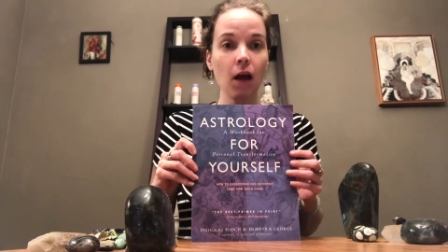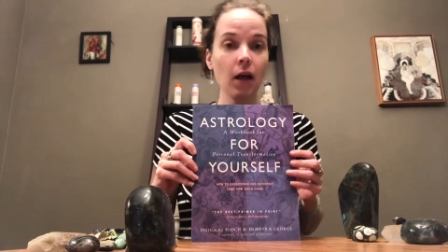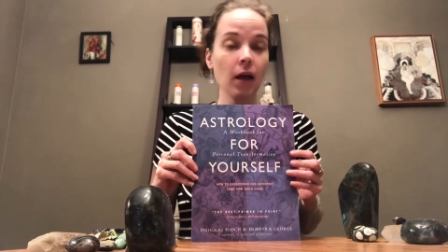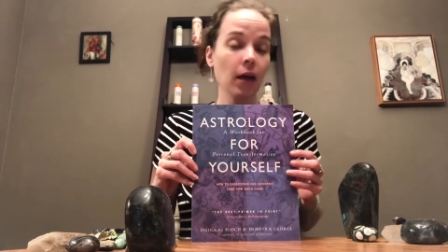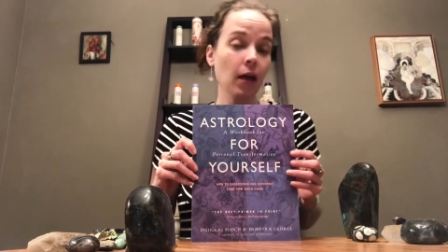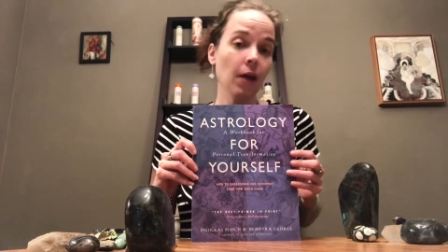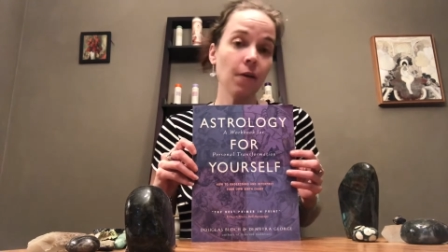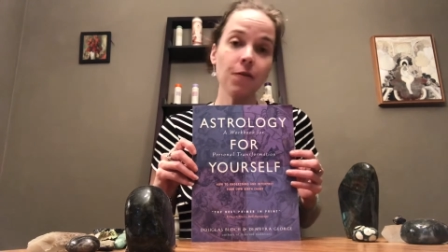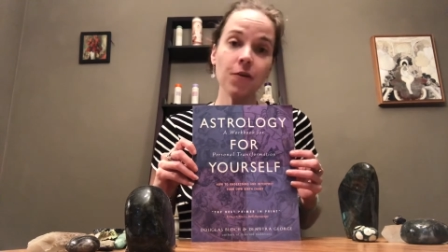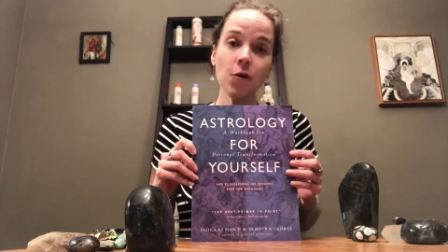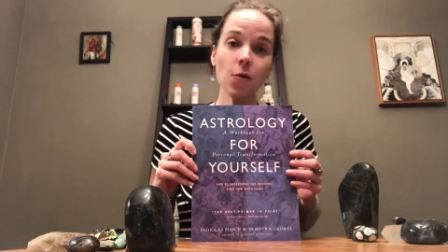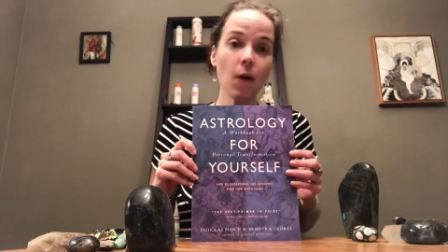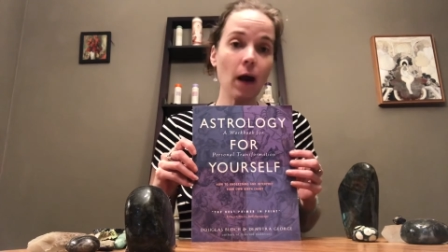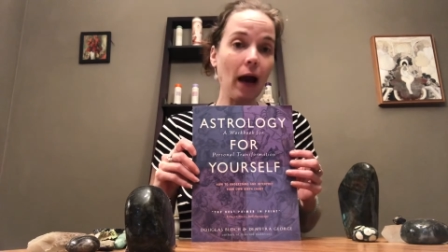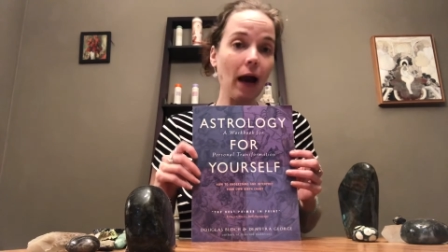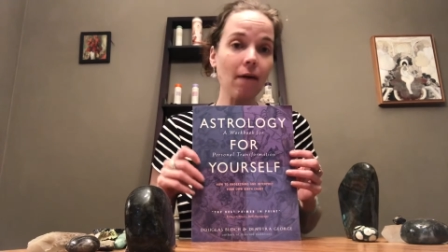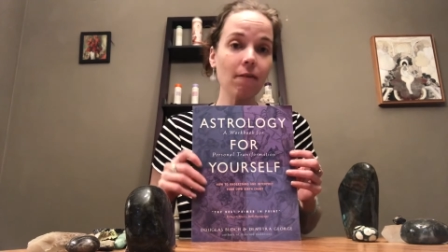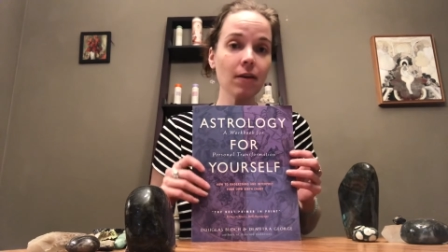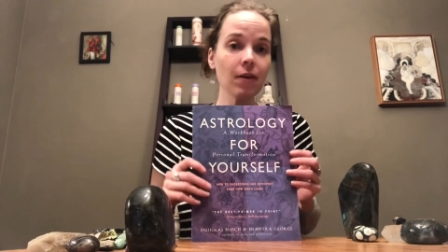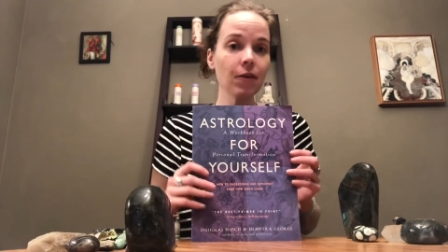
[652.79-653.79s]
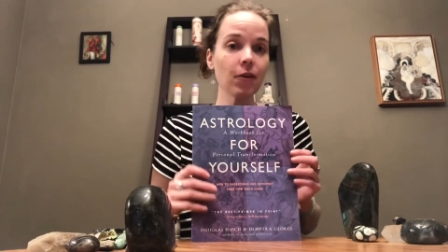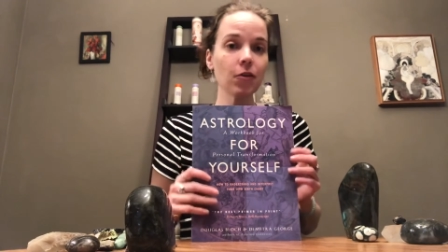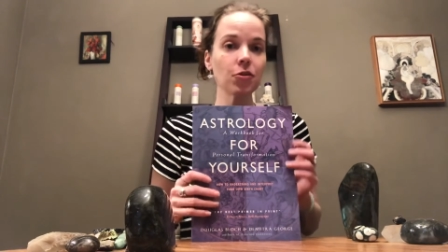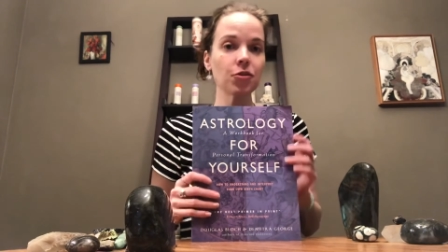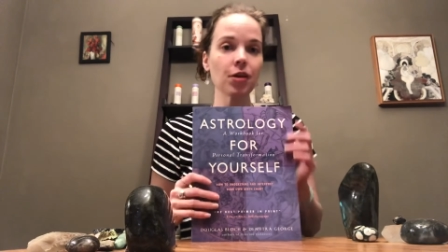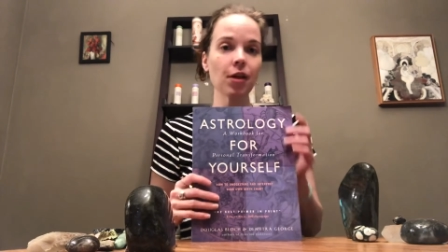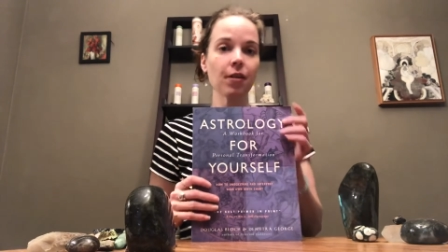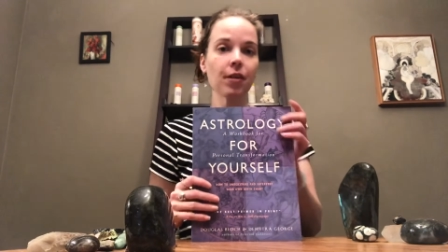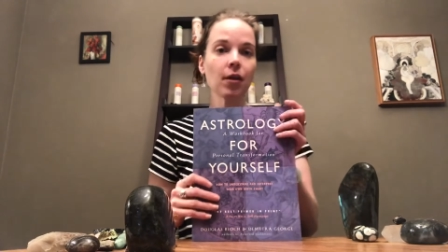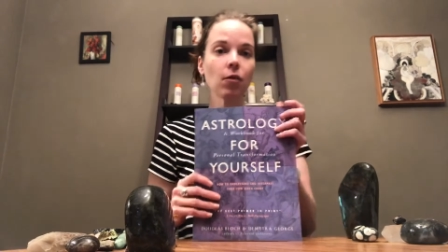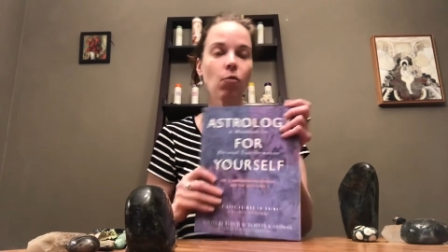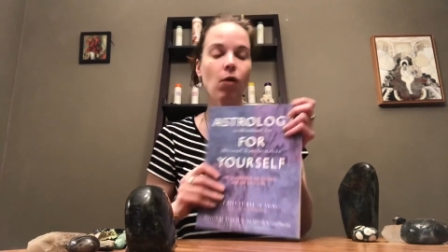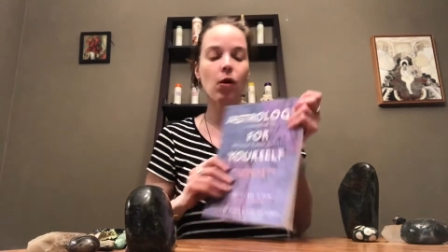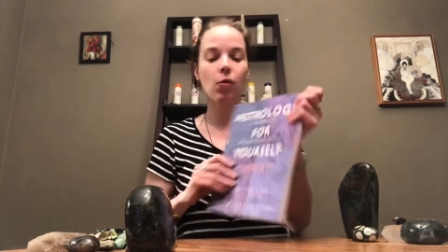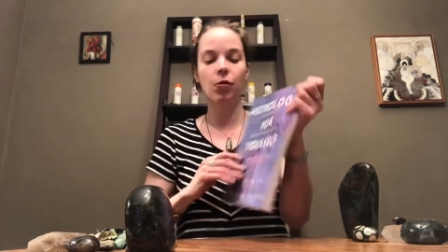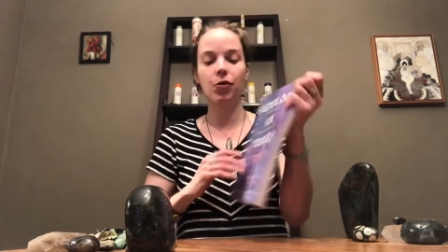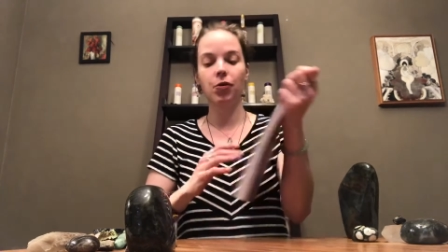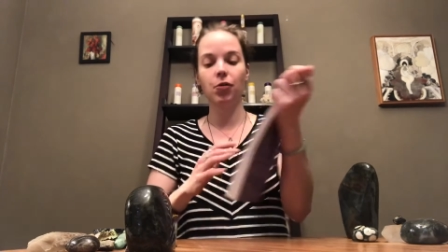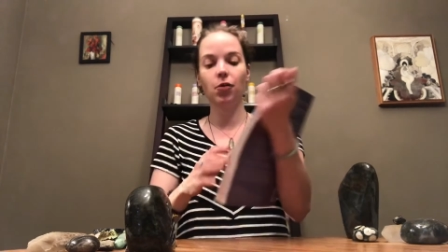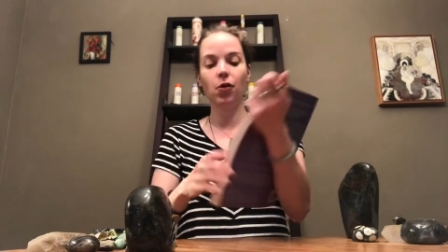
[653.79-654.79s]
If you haven't, there's nothing wrong
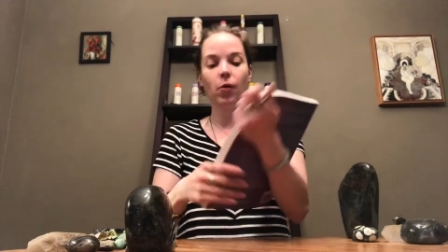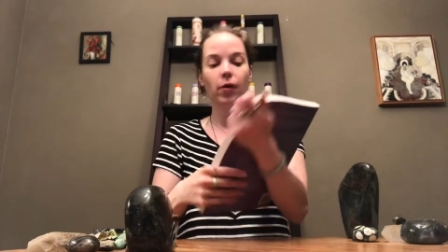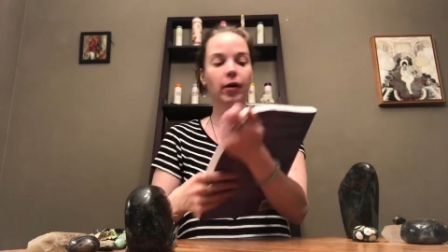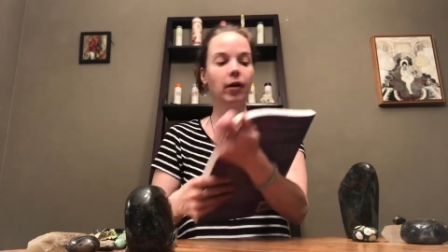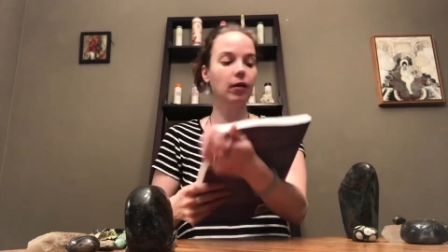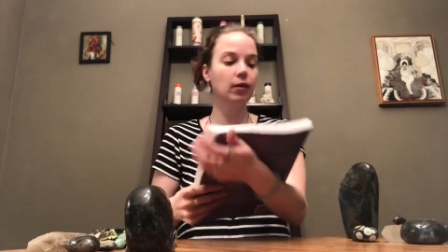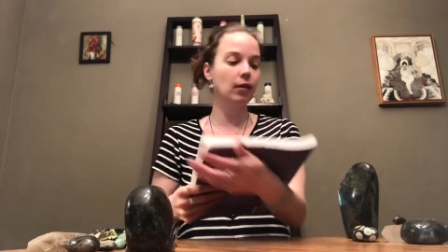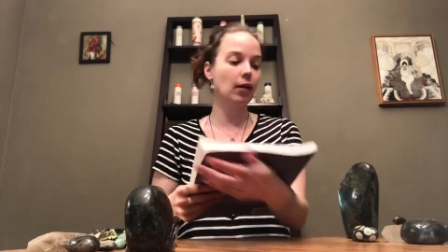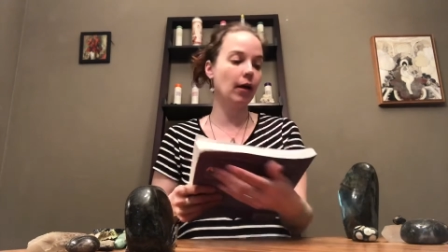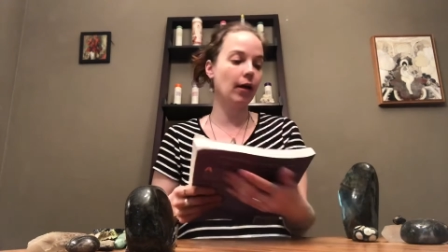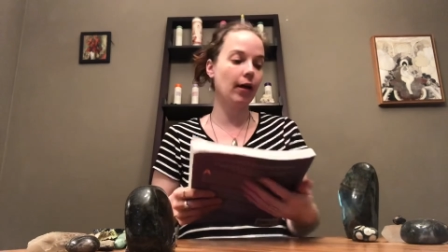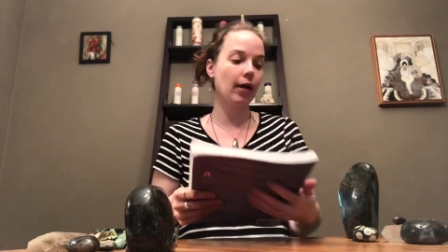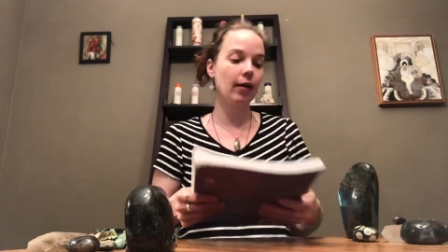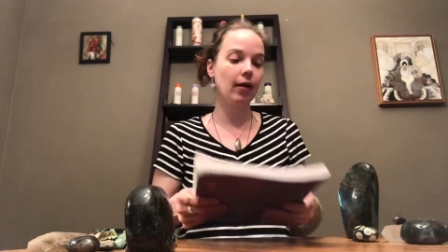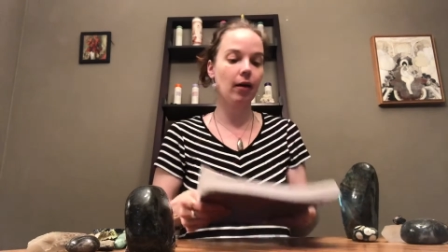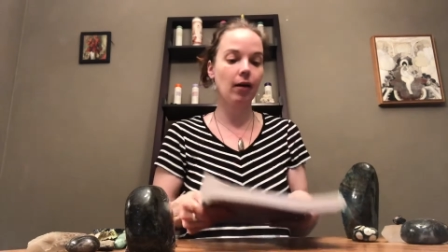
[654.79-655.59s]
with you going online